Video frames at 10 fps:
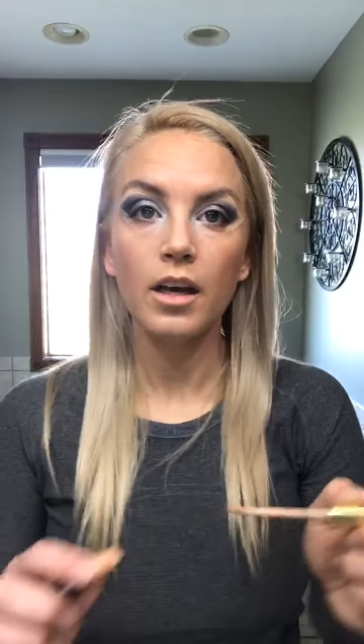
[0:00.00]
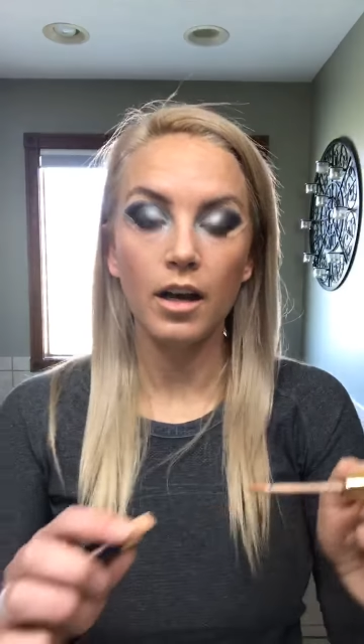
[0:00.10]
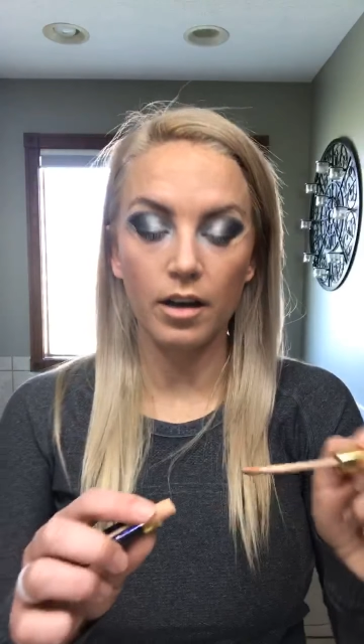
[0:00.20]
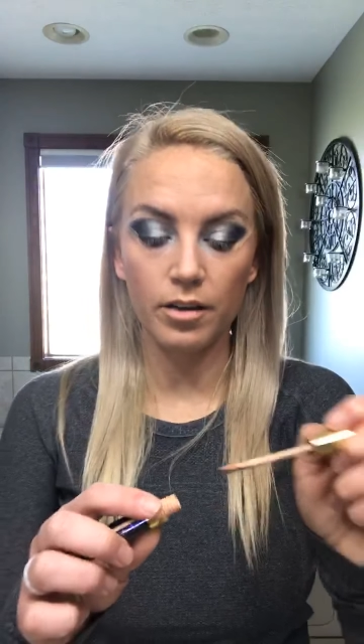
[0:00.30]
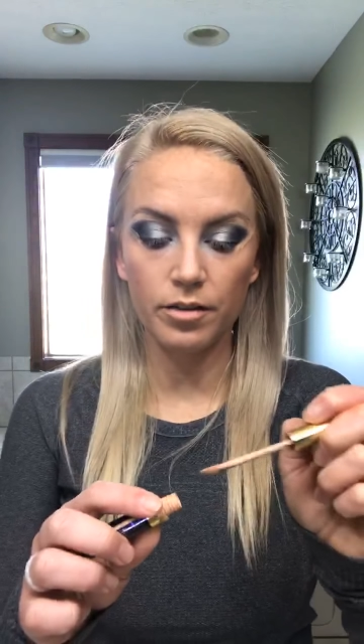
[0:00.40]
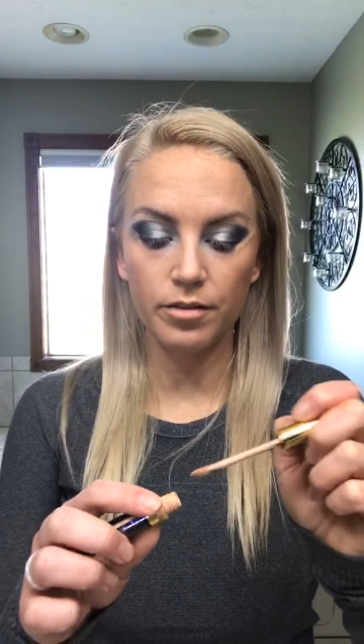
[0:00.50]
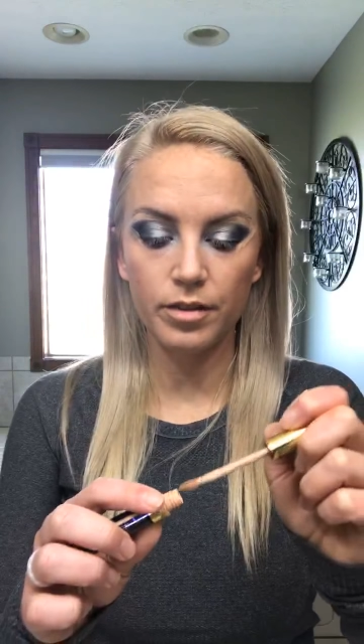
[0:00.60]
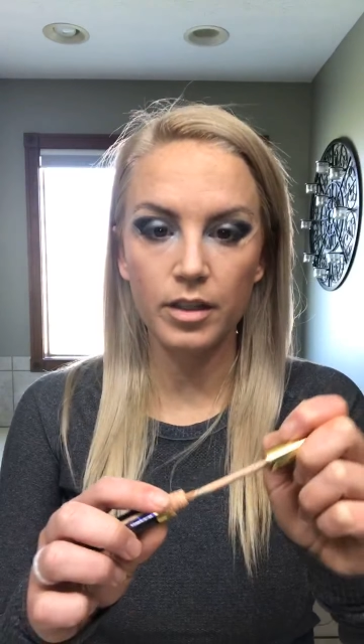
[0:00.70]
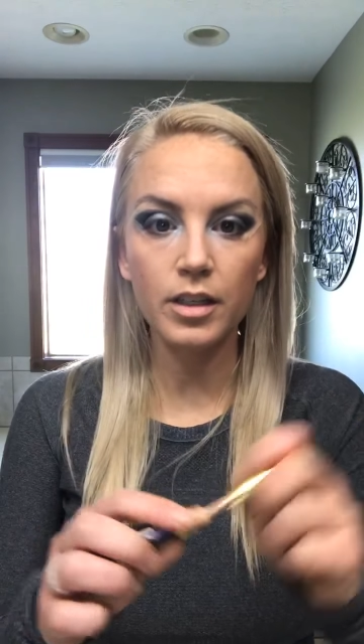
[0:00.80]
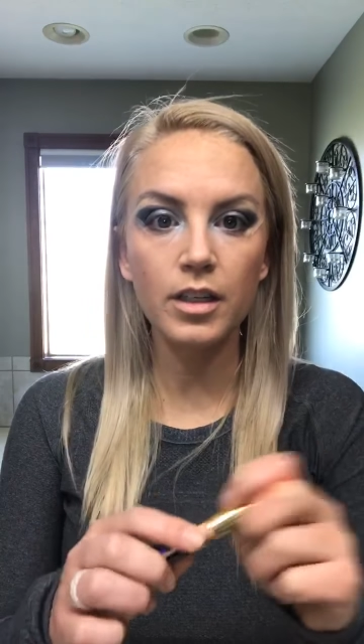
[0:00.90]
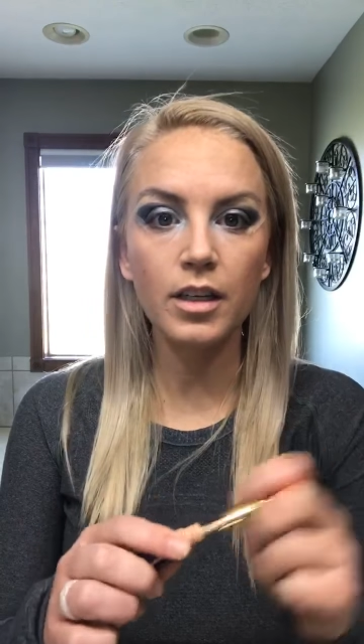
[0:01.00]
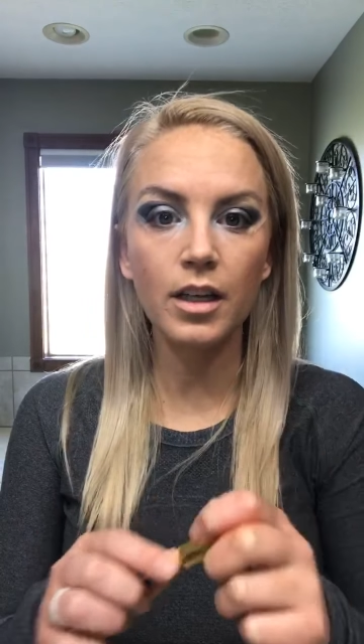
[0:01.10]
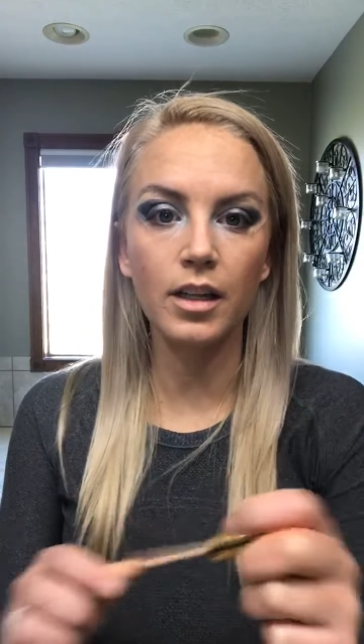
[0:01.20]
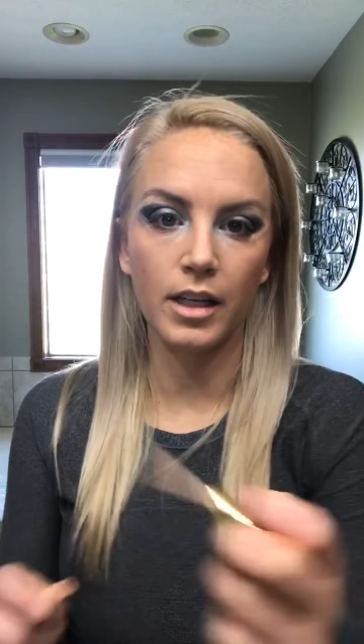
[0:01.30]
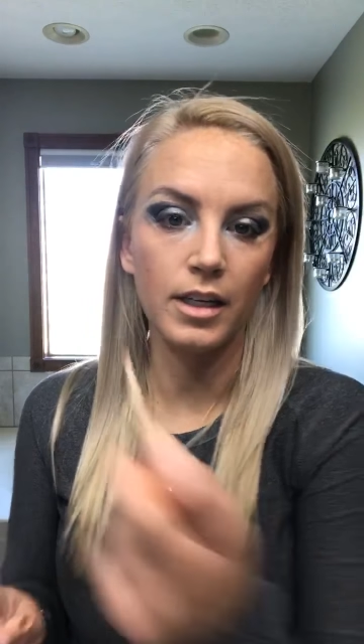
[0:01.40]
of
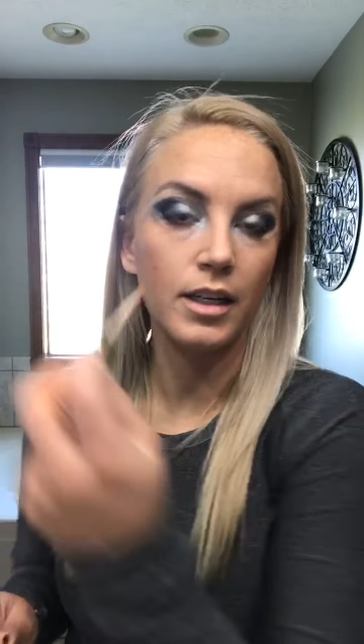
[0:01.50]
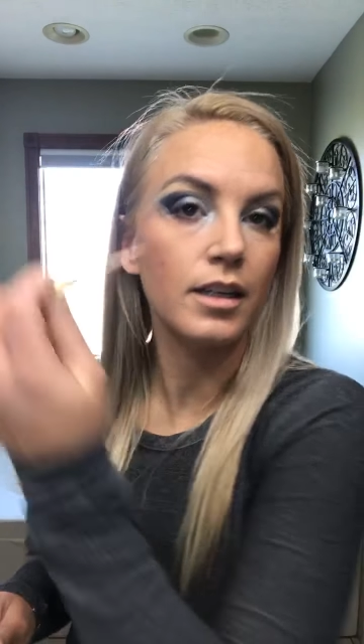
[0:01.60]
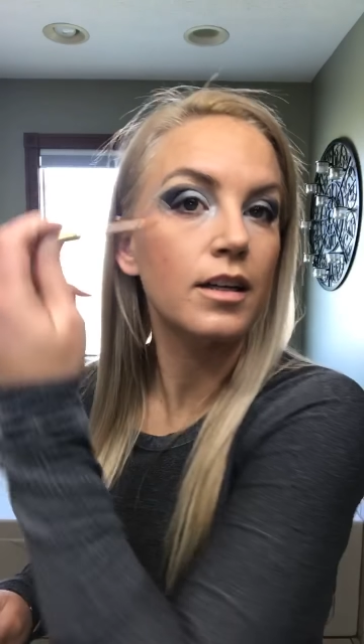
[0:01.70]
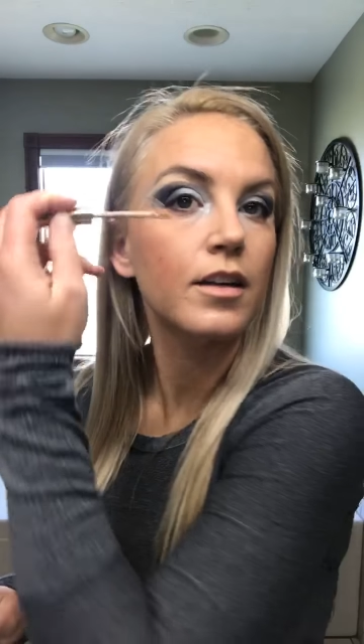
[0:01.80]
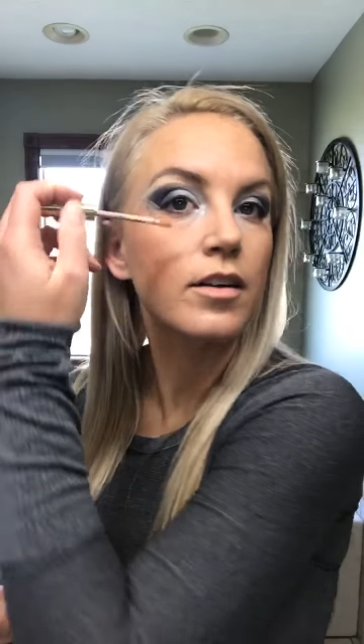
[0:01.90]
cleaning